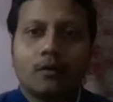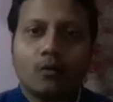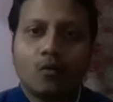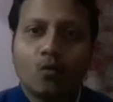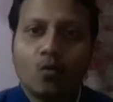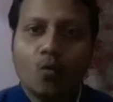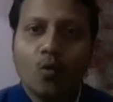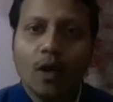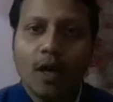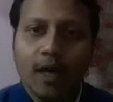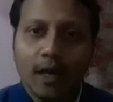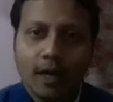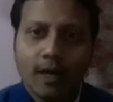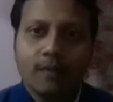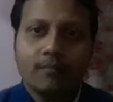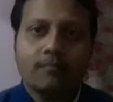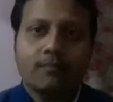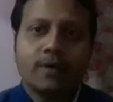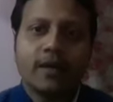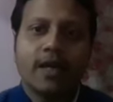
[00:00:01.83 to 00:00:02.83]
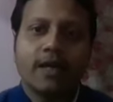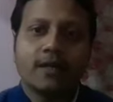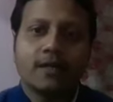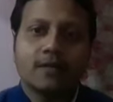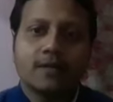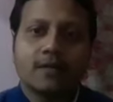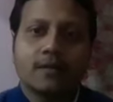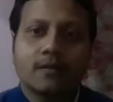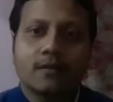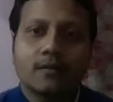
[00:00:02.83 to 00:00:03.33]
Welcome
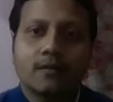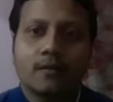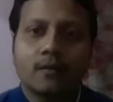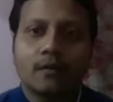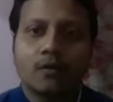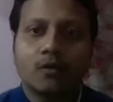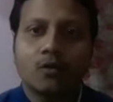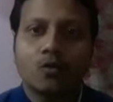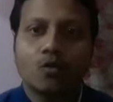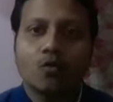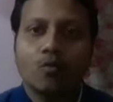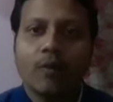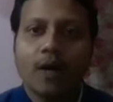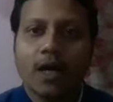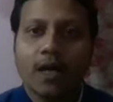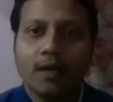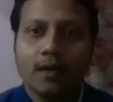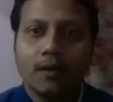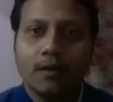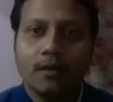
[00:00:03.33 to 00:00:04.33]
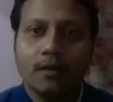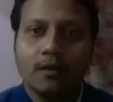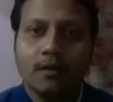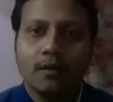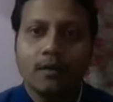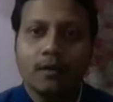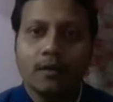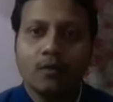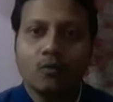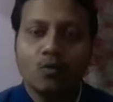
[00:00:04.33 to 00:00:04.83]
friends to my
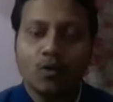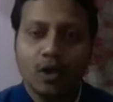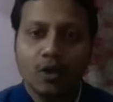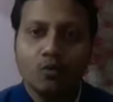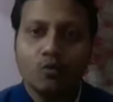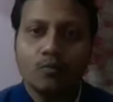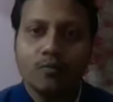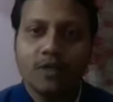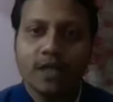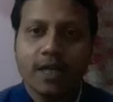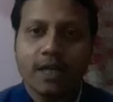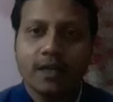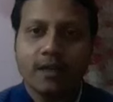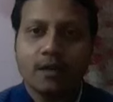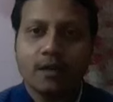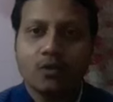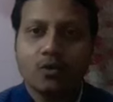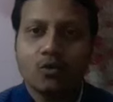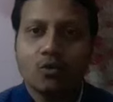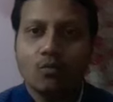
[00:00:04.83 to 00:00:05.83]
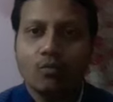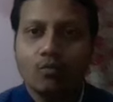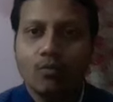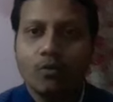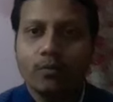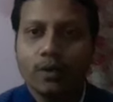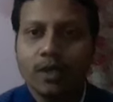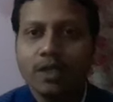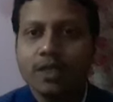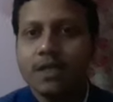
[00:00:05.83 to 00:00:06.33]
YouTube channel
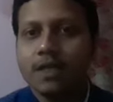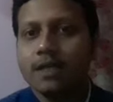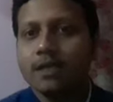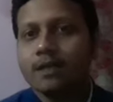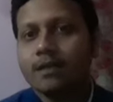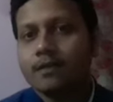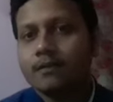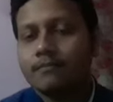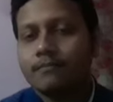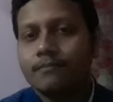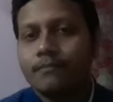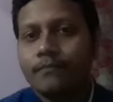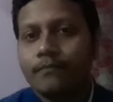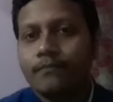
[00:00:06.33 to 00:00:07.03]
Sommo Physics.